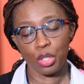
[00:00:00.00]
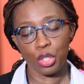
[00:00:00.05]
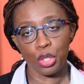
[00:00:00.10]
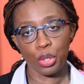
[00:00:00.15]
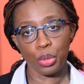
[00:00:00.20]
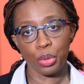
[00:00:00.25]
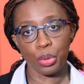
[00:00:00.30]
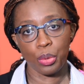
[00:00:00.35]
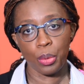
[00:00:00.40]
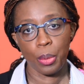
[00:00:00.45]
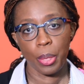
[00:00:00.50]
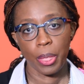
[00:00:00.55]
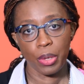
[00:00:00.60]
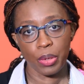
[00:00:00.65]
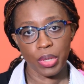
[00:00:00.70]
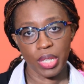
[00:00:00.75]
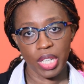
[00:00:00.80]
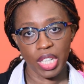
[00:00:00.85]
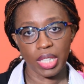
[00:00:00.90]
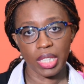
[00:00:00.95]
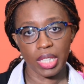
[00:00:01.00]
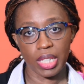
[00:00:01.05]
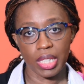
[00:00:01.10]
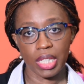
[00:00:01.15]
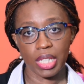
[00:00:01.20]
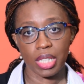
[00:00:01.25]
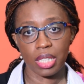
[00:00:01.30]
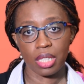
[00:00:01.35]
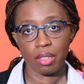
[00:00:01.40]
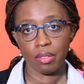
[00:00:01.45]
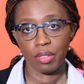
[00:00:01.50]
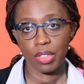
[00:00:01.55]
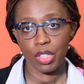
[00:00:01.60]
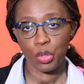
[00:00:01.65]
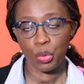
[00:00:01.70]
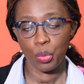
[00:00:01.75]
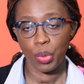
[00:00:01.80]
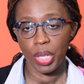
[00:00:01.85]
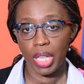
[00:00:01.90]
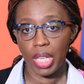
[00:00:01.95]
to do, you take the initiative
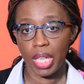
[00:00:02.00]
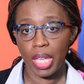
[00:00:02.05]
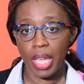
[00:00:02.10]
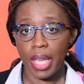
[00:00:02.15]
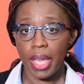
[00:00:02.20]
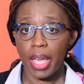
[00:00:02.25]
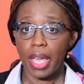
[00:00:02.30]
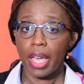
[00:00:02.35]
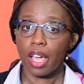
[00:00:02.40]
this week.